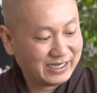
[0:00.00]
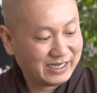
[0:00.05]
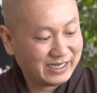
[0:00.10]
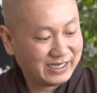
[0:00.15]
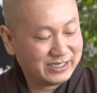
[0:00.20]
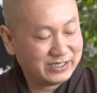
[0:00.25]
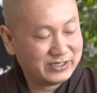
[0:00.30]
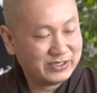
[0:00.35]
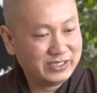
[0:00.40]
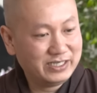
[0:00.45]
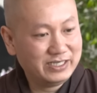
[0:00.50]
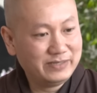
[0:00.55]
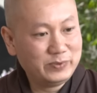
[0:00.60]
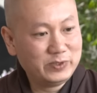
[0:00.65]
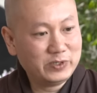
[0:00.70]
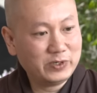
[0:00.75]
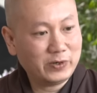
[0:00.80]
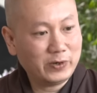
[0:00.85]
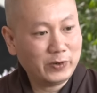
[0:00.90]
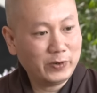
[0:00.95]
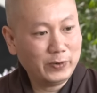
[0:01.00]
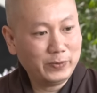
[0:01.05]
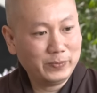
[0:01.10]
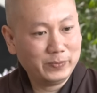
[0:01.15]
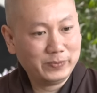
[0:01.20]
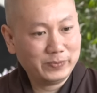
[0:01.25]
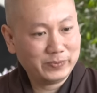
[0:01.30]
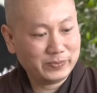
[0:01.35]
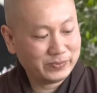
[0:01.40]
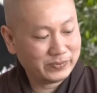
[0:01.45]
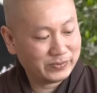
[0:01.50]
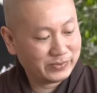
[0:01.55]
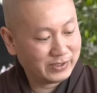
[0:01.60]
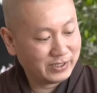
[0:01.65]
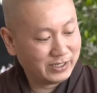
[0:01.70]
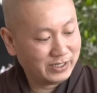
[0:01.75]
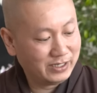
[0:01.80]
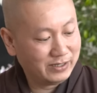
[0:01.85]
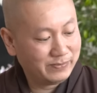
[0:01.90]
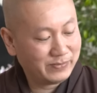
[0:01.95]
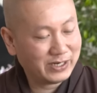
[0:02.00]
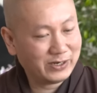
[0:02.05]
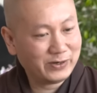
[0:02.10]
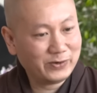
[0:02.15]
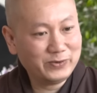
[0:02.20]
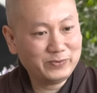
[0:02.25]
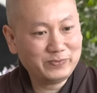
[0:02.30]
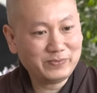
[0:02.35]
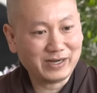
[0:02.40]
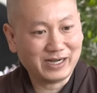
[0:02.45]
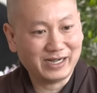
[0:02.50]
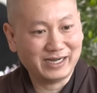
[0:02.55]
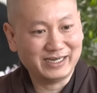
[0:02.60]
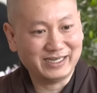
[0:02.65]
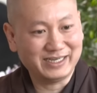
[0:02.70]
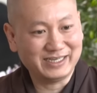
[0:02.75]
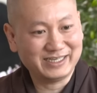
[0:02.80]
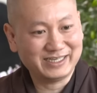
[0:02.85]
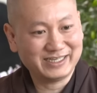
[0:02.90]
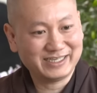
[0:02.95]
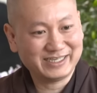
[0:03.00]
I could give you a home in my own body.